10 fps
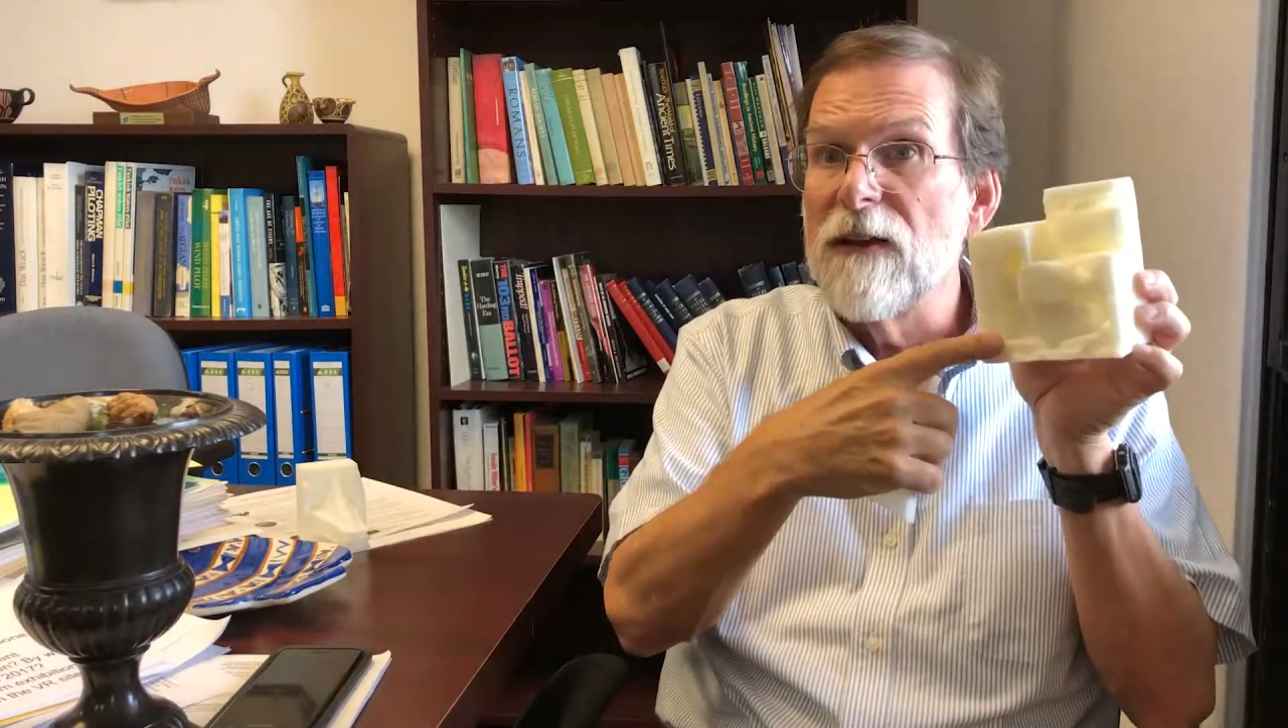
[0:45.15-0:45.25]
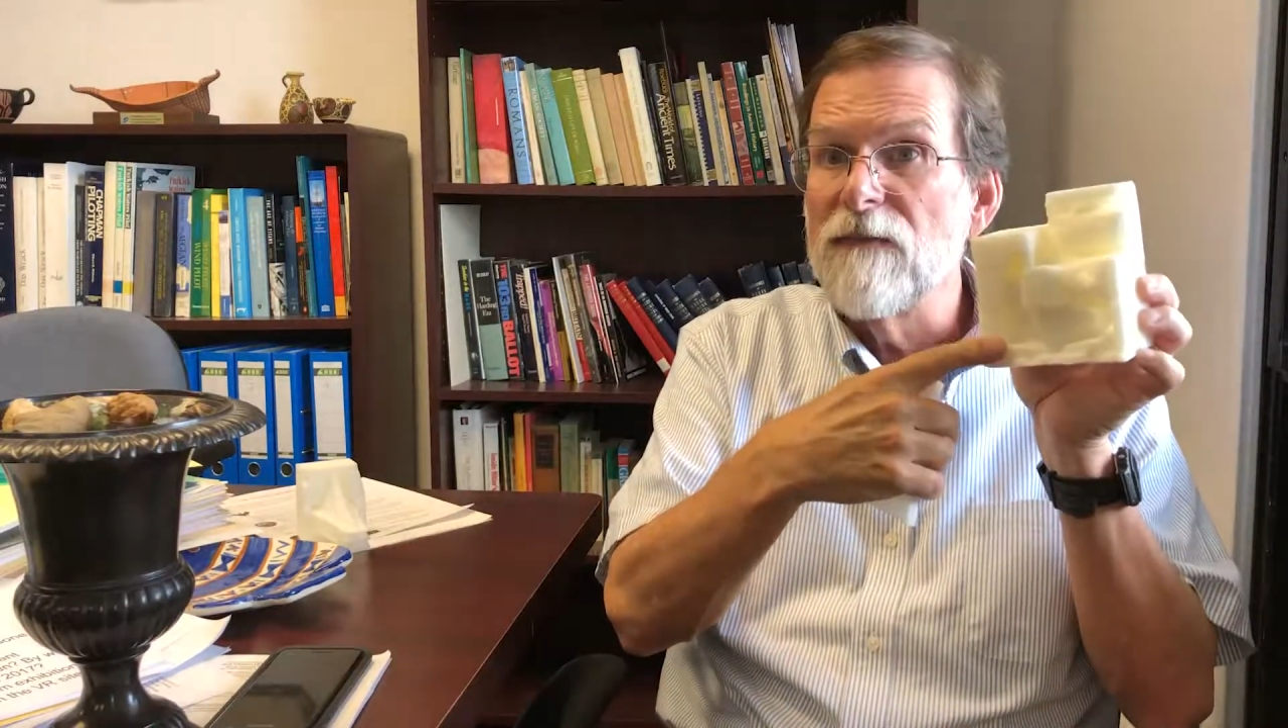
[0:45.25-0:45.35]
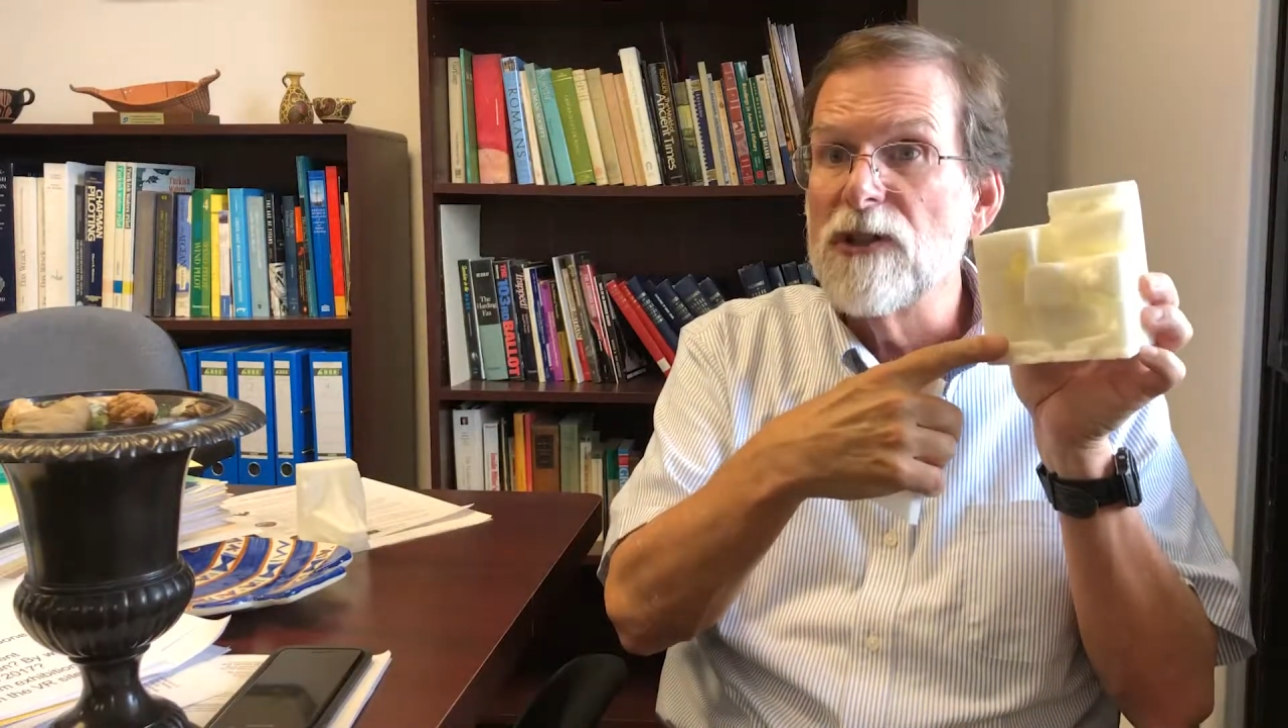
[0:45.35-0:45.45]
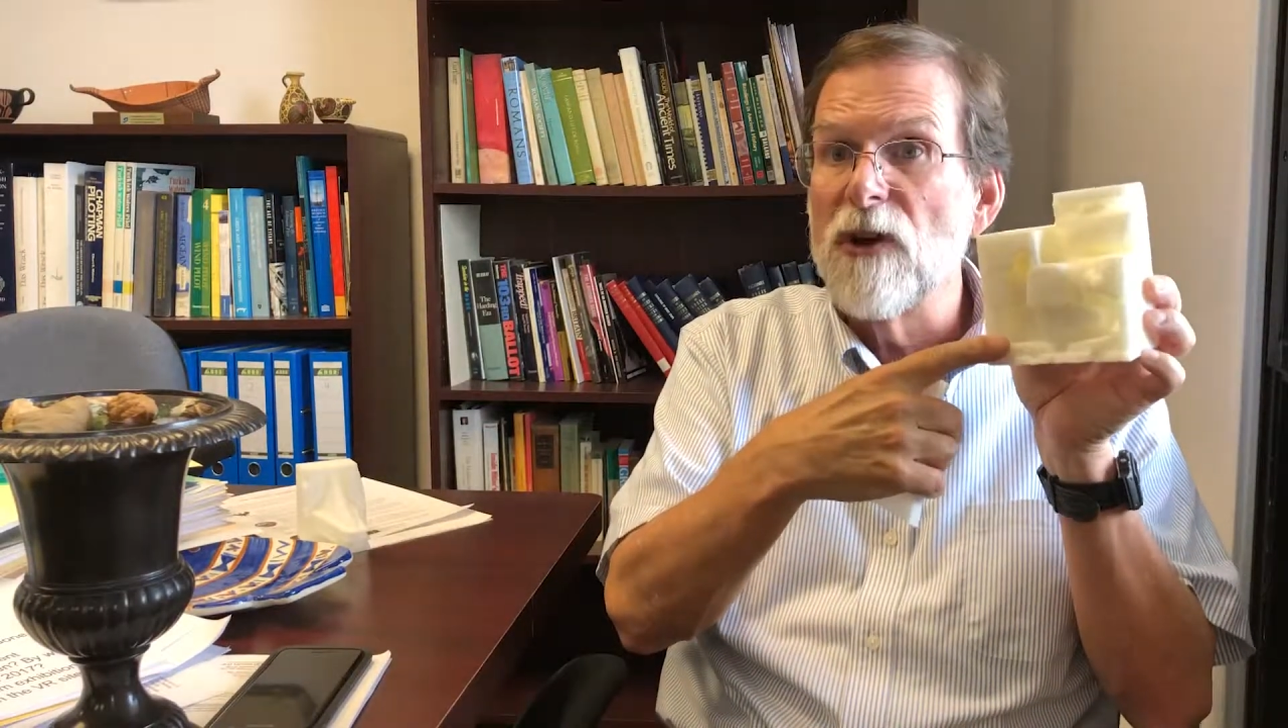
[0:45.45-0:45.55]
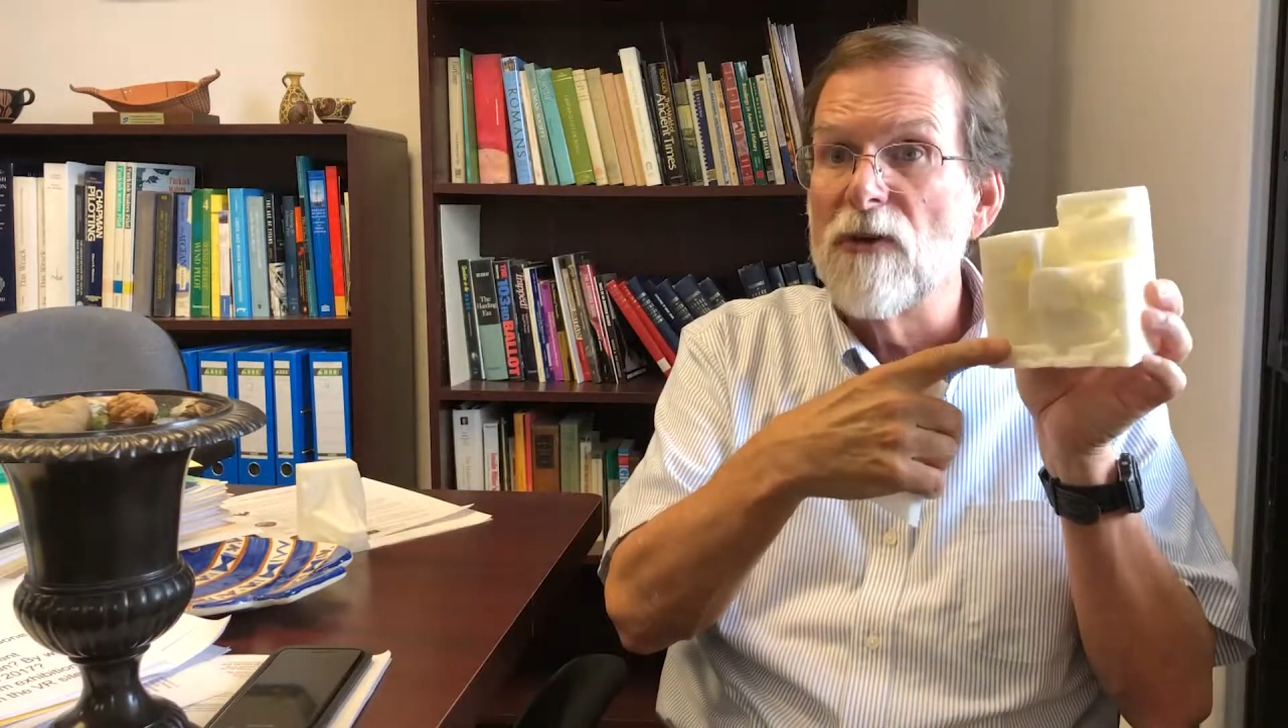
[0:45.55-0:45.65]
of
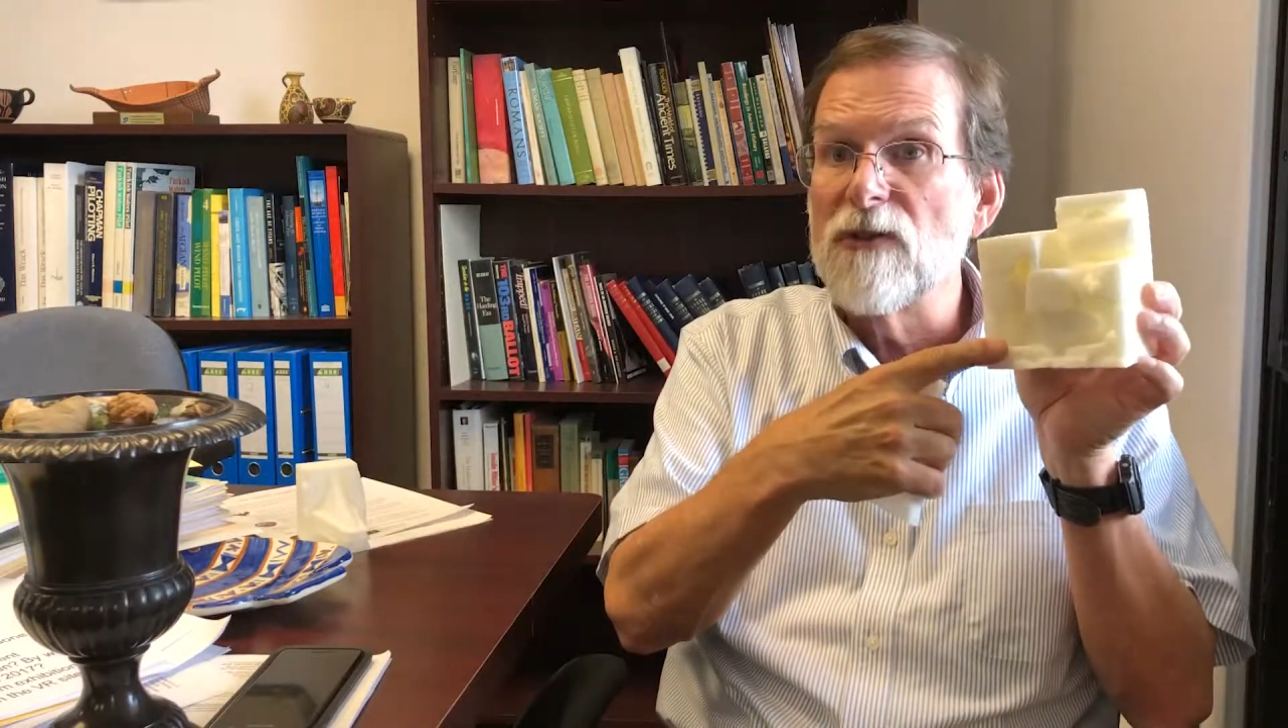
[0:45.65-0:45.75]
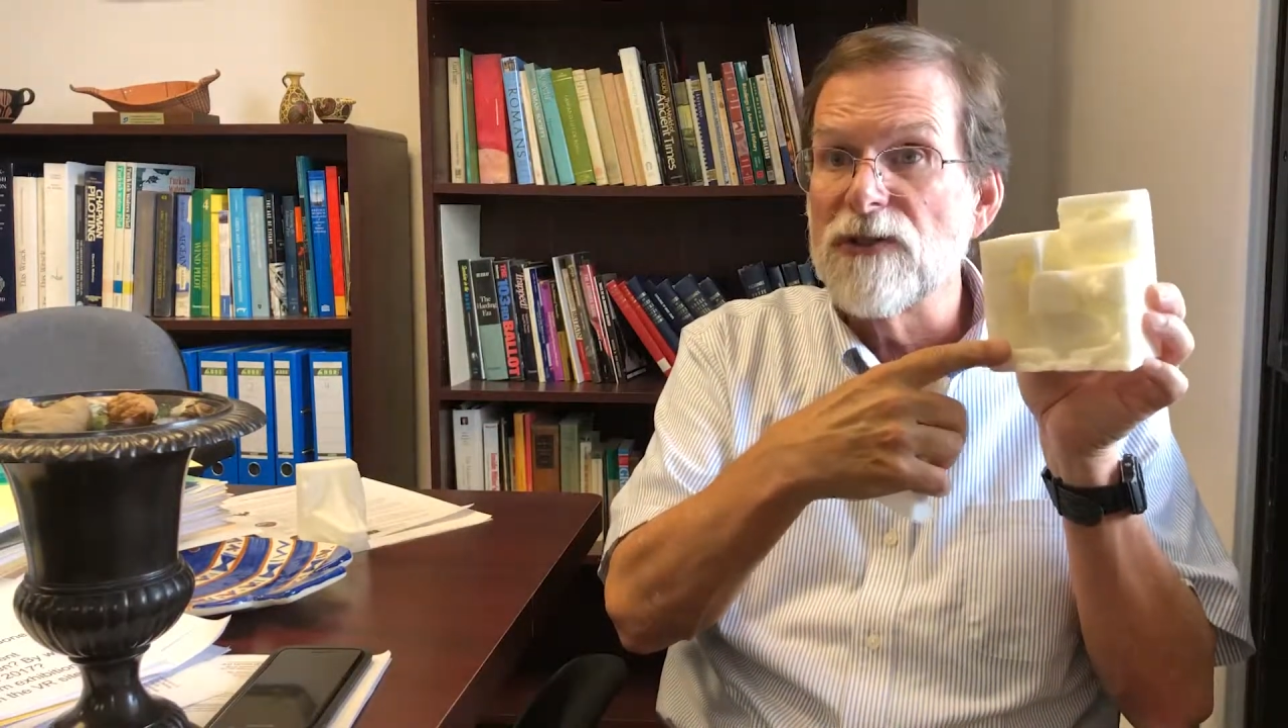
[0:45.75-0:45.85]
the total